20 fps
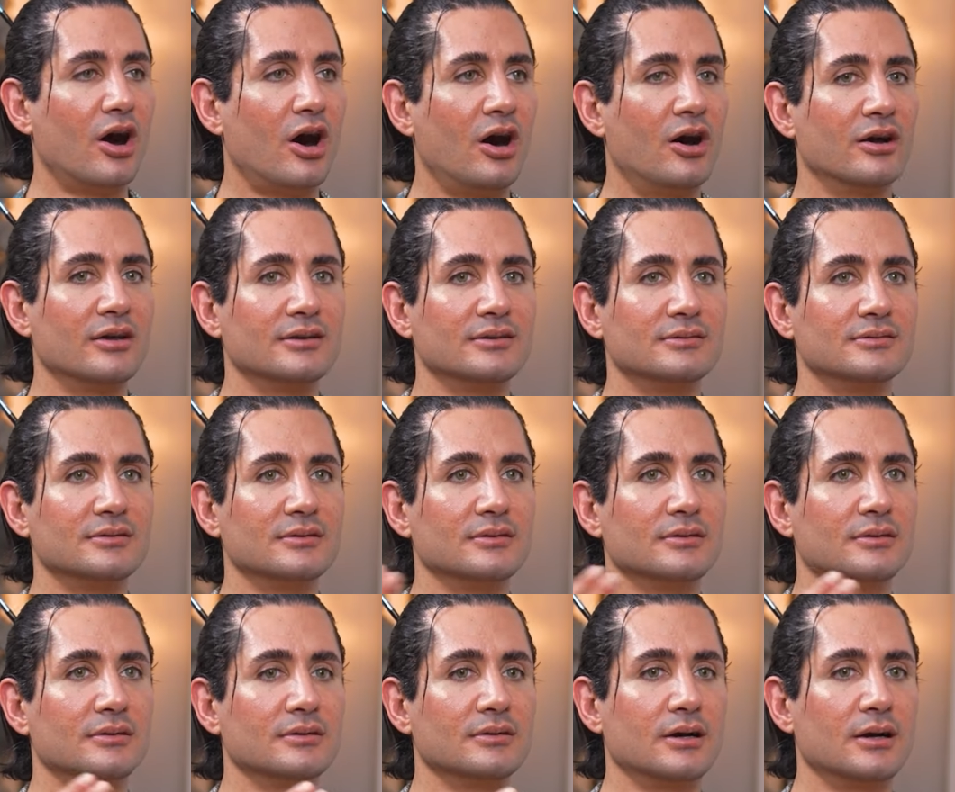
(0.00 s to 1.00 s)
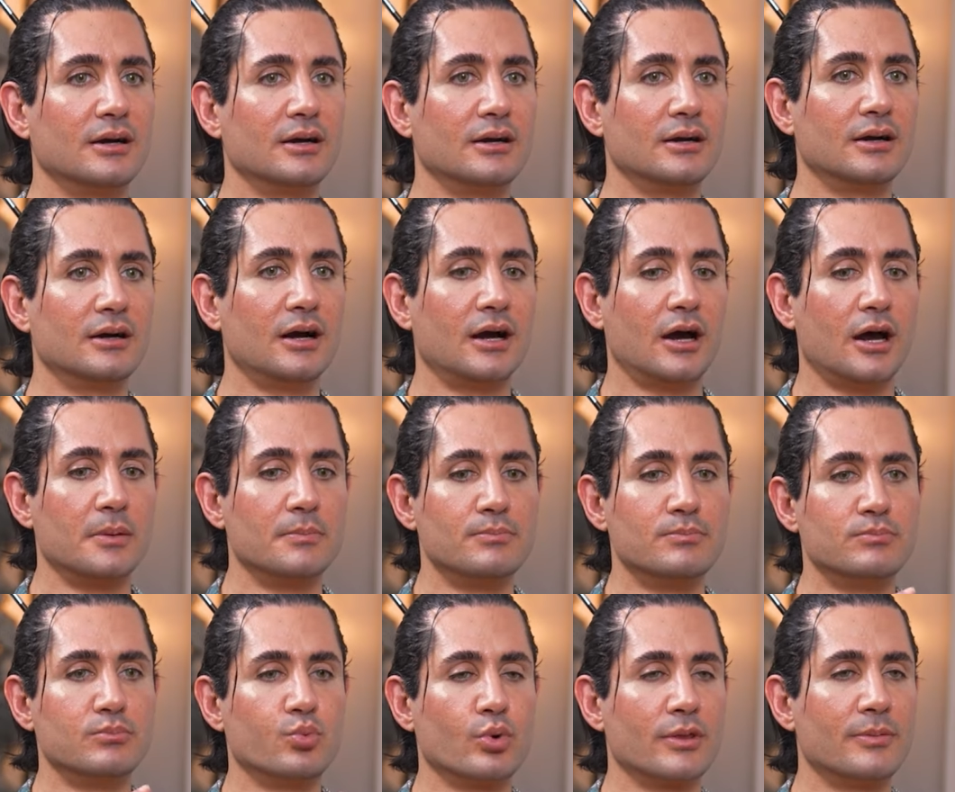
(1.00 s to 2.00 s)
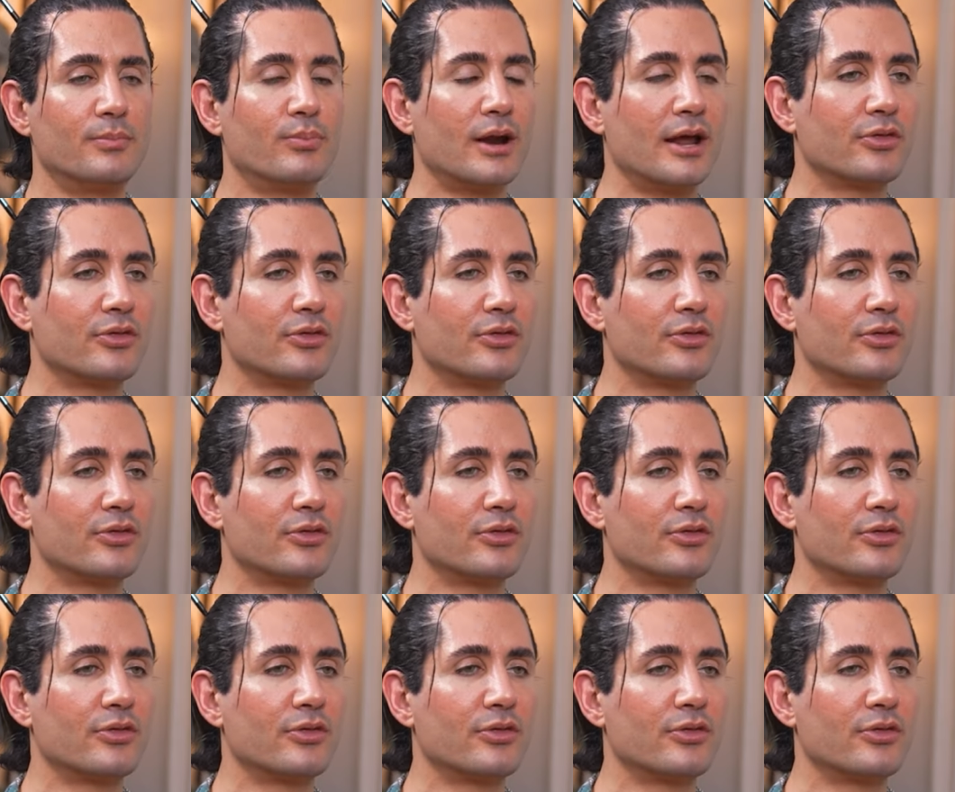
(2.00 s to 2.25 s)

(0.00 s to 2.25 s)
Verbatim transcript: on uh, with